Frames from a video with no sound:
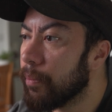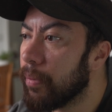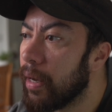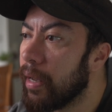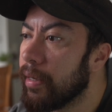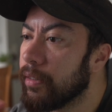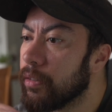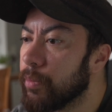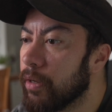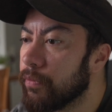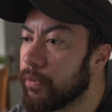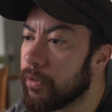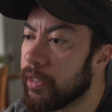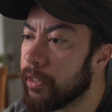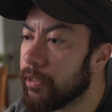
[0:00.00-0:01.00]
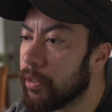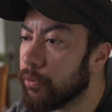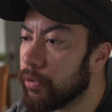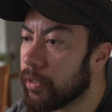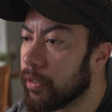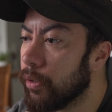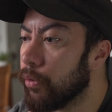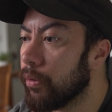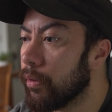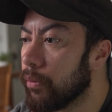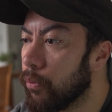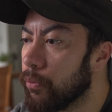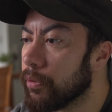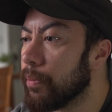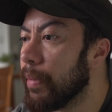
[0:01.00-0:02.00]
and apply it to my footage, it'll just look
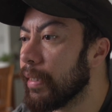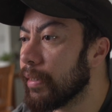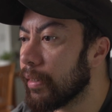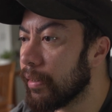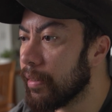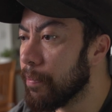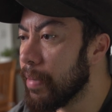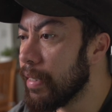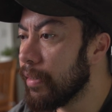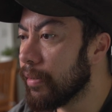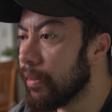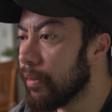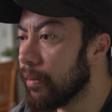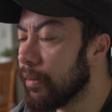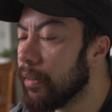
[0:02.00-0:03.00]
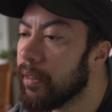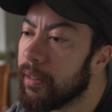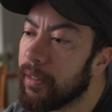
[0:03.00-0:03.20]
automatically amazing.